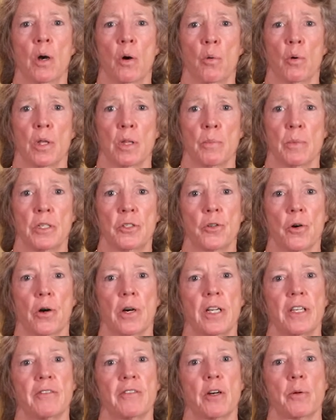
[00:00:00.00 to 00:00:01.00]
where the
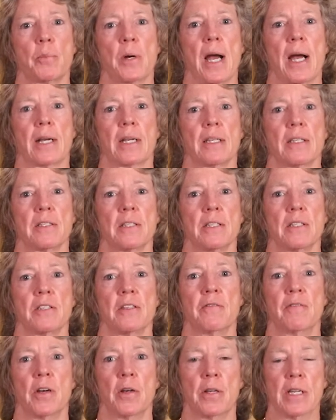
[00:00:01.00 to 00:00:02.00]
majority of our practice is
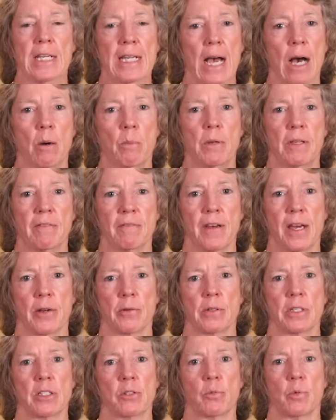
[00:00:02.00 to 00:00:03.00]
devoted to helping
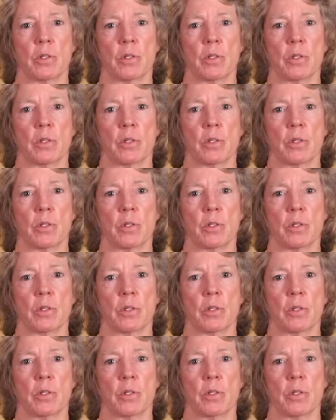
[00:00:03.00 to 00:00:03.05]
veterans